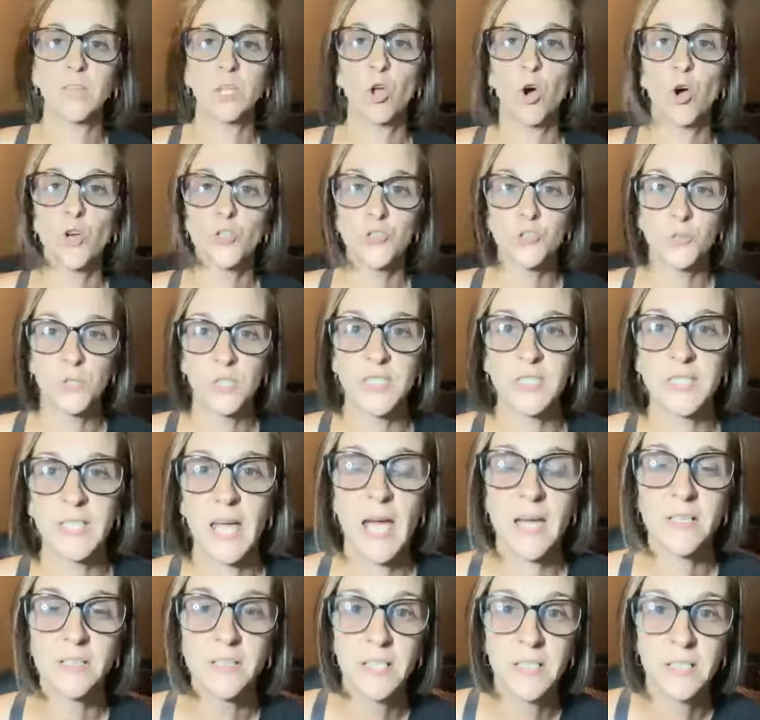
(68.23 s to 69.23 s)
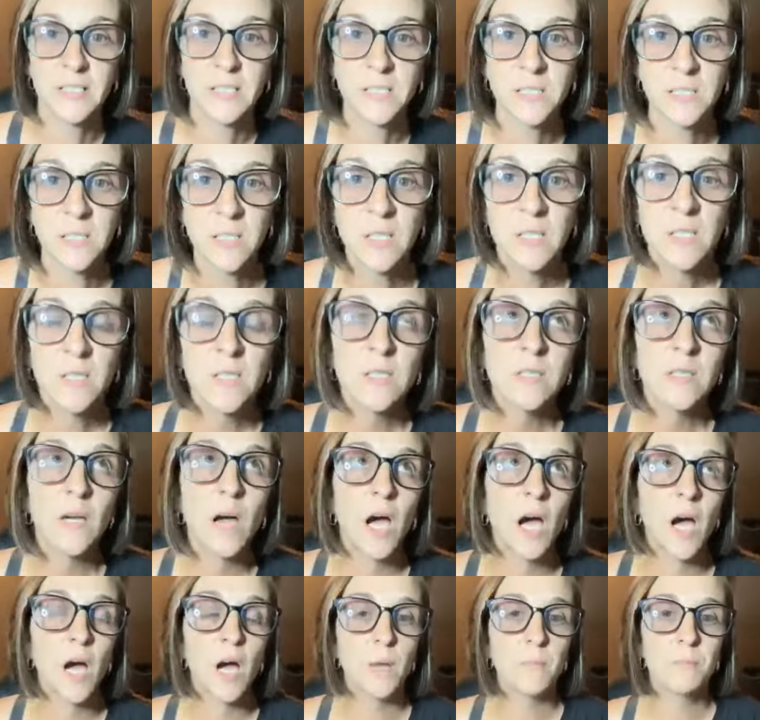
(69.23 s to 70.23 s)
a loss or a sadness.
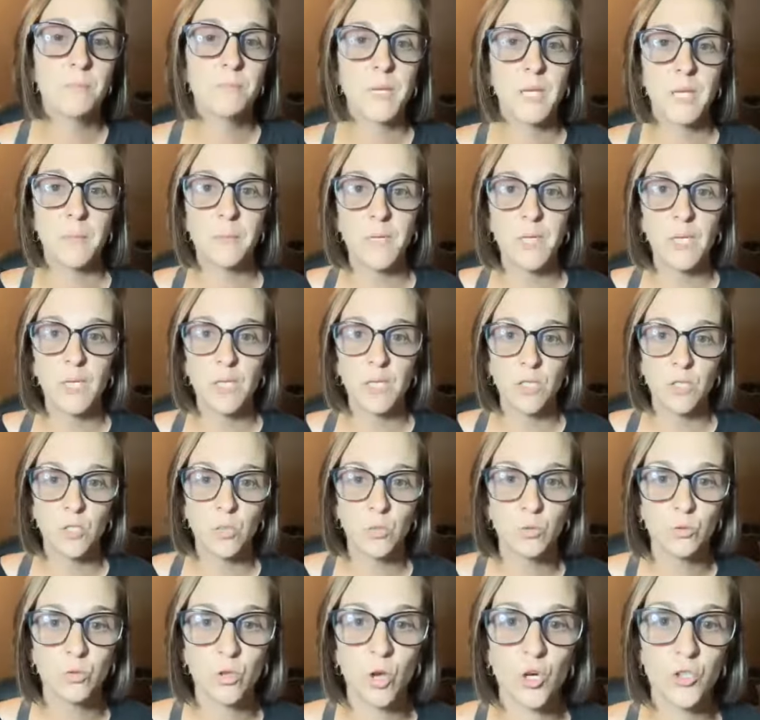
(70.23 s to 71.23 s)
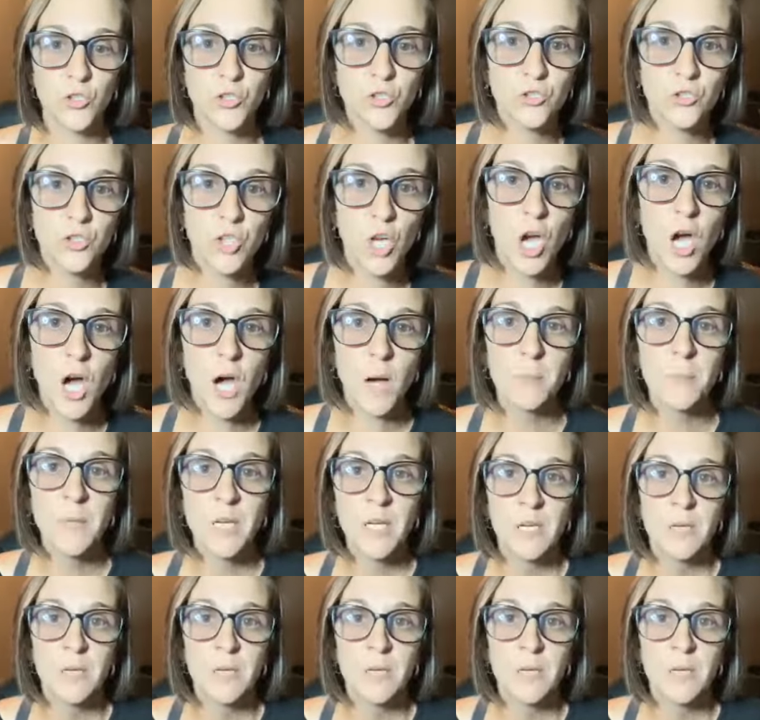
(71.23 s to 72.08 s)
Maybe you lost your job.